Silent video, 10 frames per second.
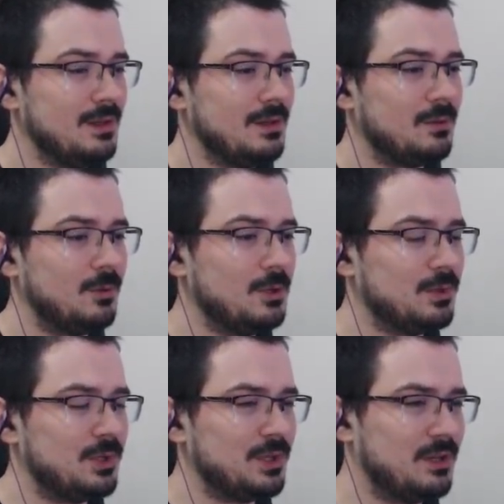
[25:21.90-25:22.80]
Well, we're
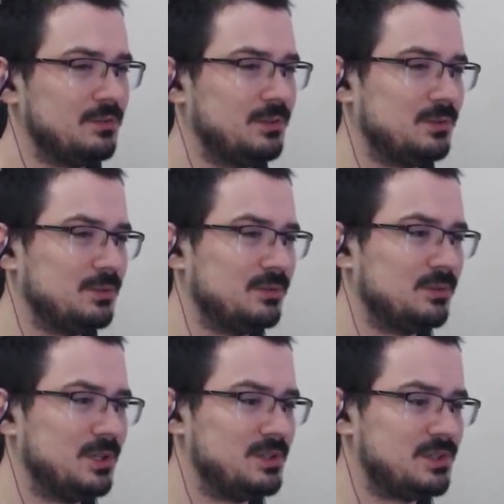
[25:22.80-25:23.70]
gonna have to
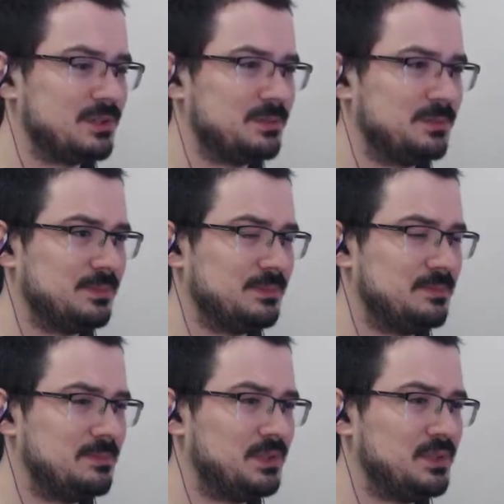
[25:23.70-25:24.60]
get some
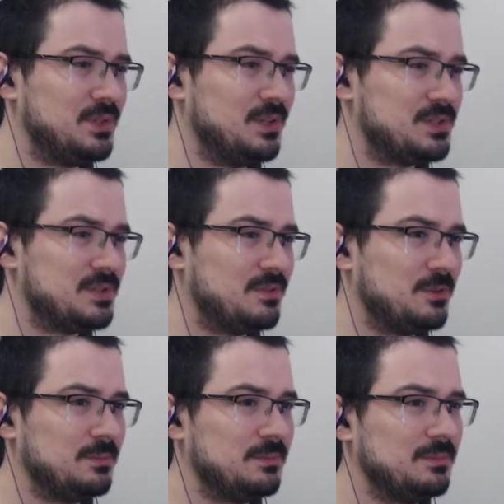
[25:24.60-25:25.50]
materials
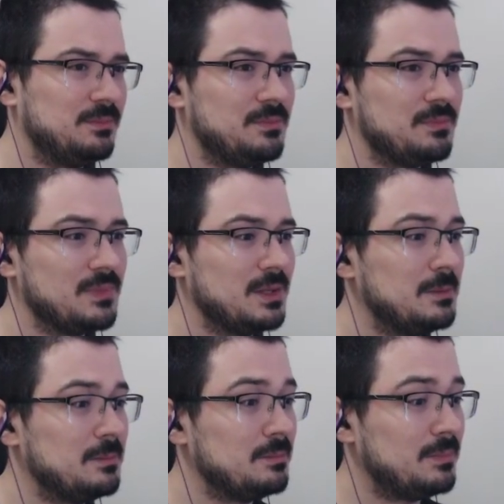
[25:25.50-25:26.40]
from
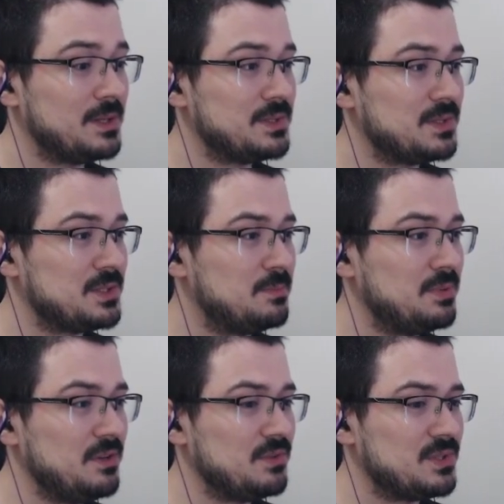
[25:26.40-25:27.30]
places
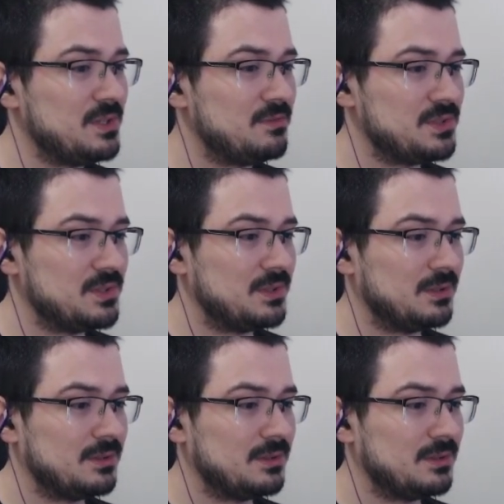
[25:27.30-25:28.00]
previously visited.